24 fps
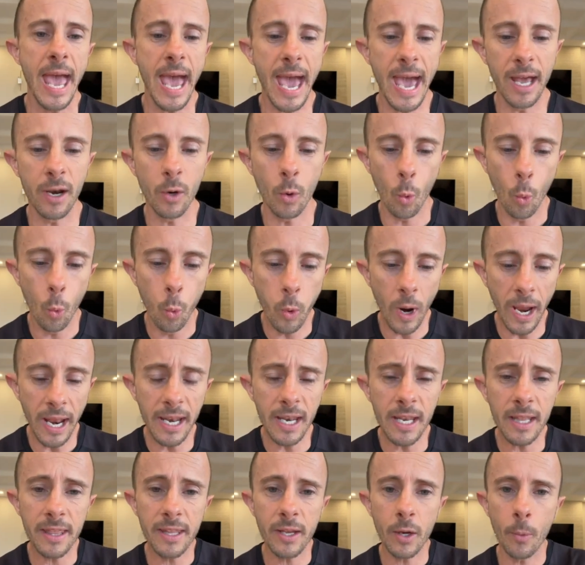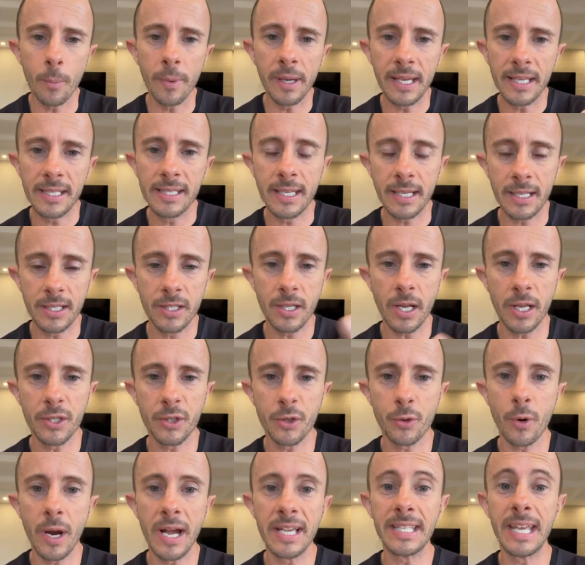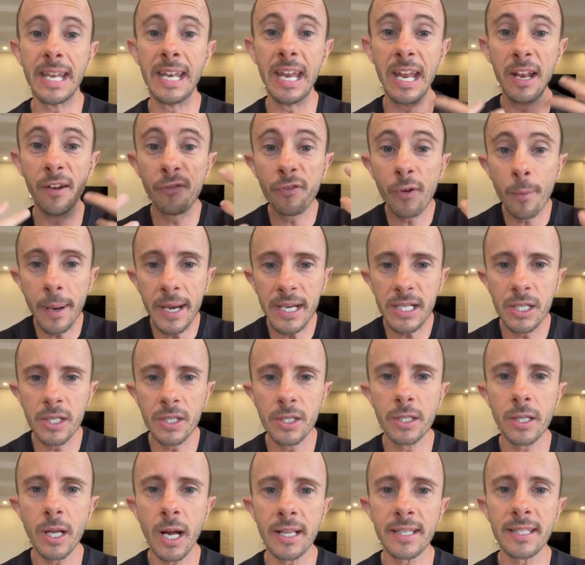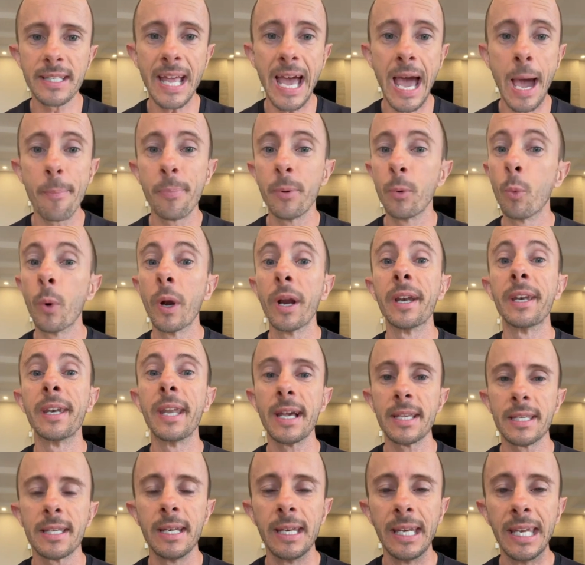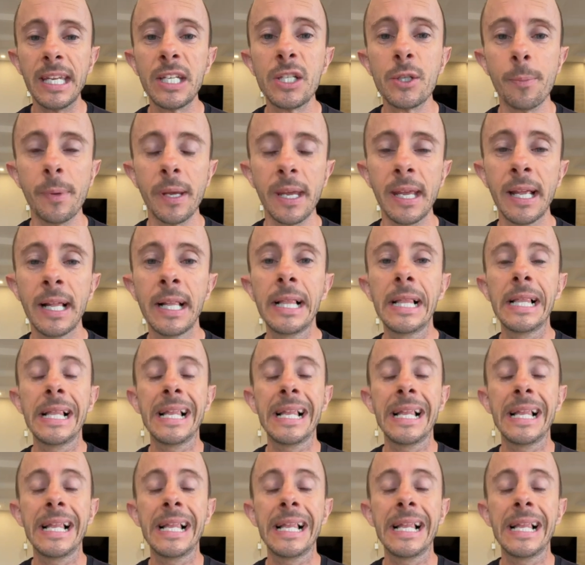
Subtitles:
And when the omega-6 starts to rise and inflammation starts to happen where it doesn't need to be,